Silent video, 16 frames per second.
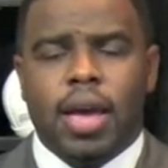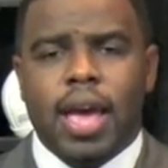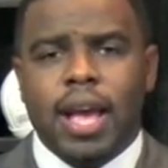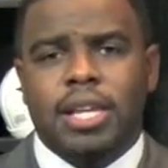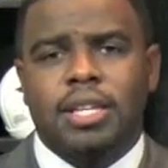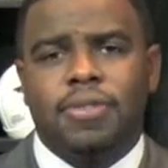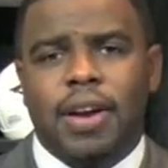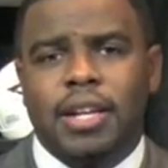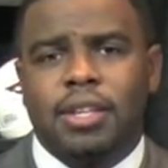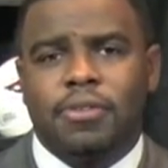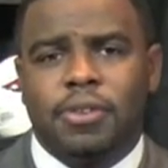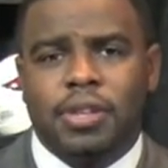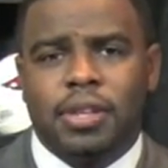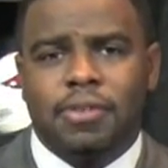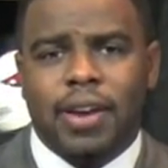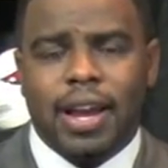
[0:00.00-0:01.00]
X factor
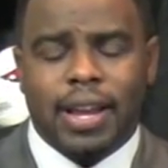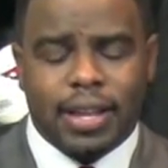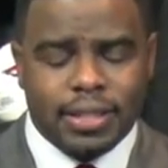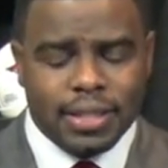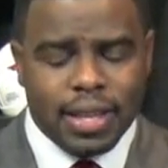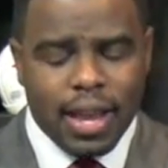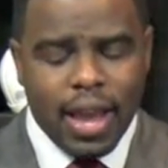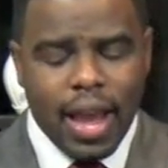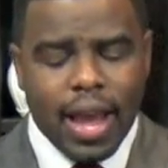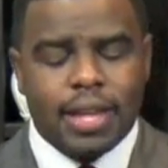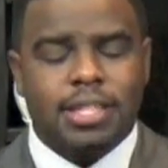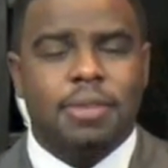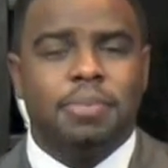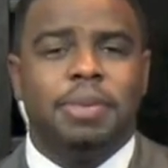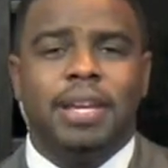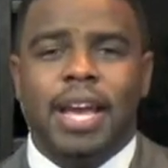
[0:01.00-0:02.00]
for the Vikings
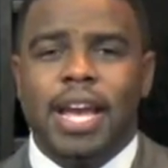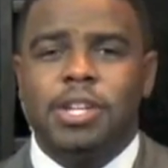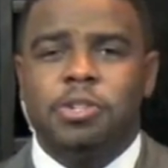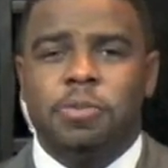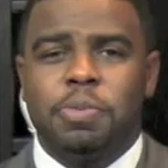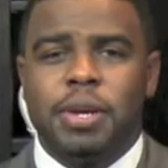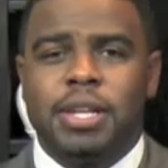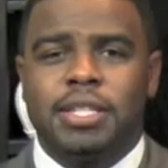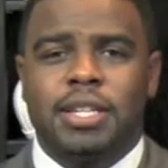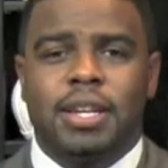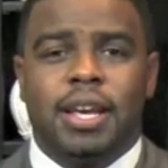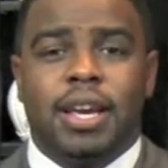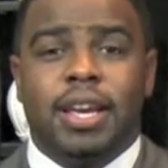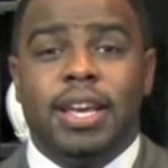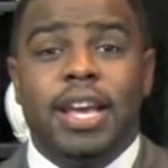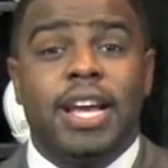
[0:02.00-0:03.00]
has to be Adrian Peterson.
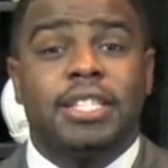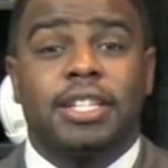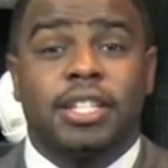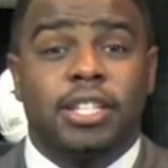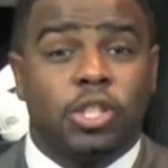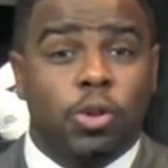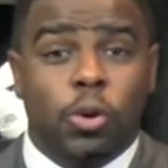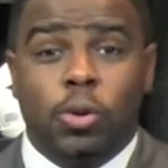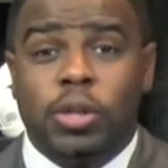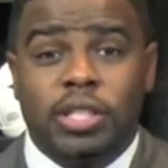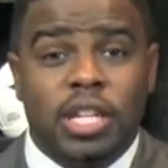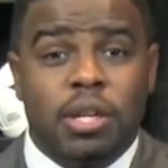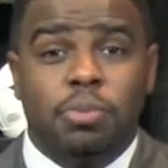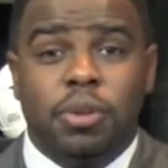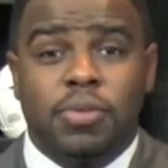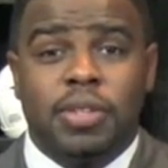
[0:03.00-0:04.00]
He has to control the
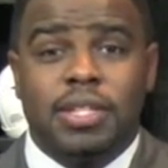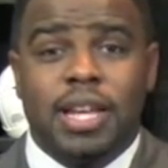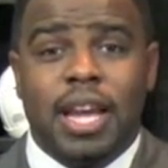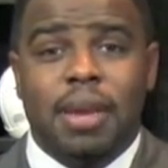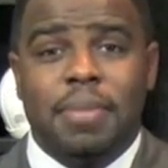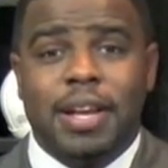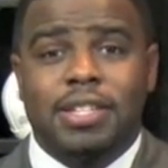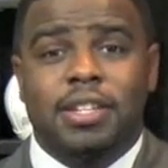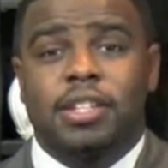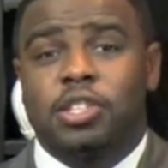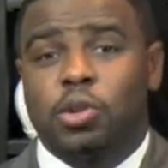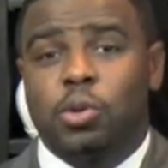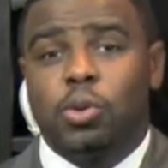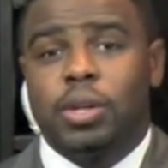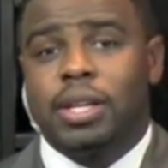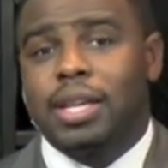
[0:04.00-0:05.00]
tempo of this game, has to
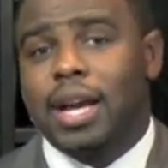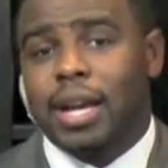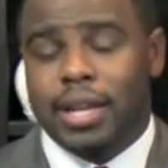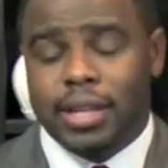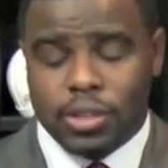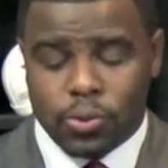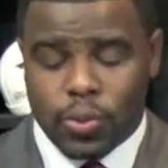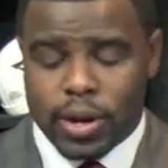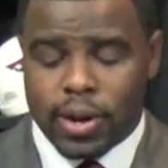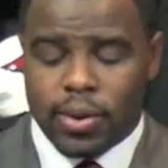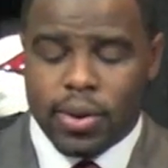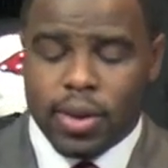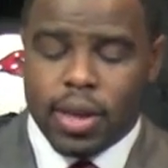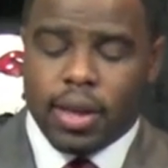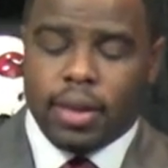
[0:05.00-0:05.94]
control the clock as well.